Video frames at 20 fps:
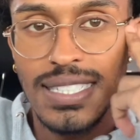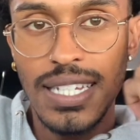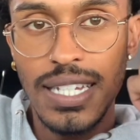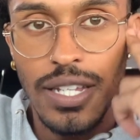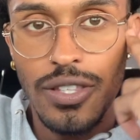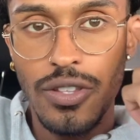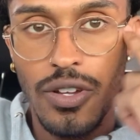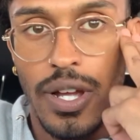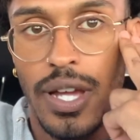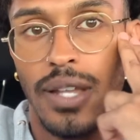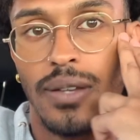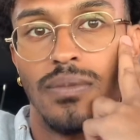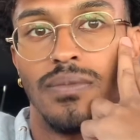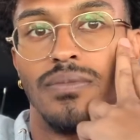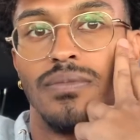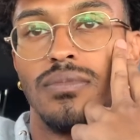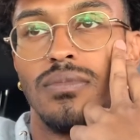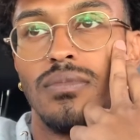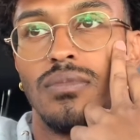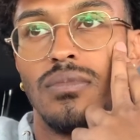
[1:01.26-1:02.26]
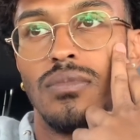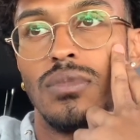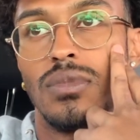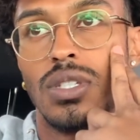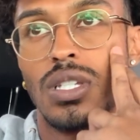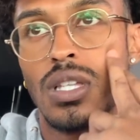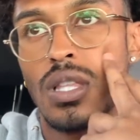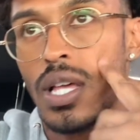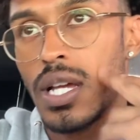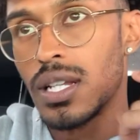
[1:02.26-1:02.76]
in their head
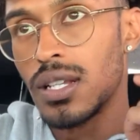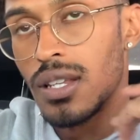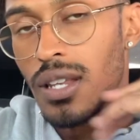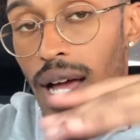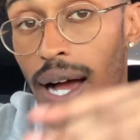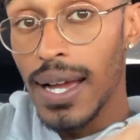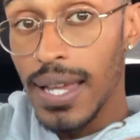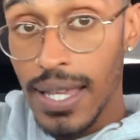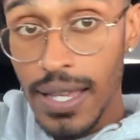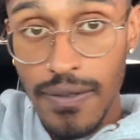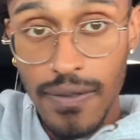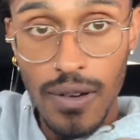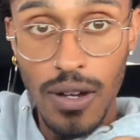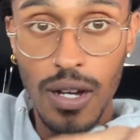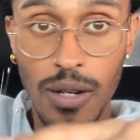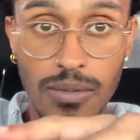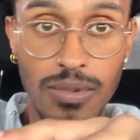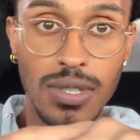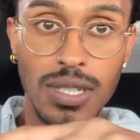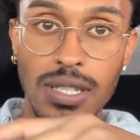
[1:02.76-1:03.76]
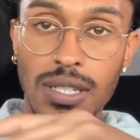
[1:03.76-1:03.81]
to like not give up, to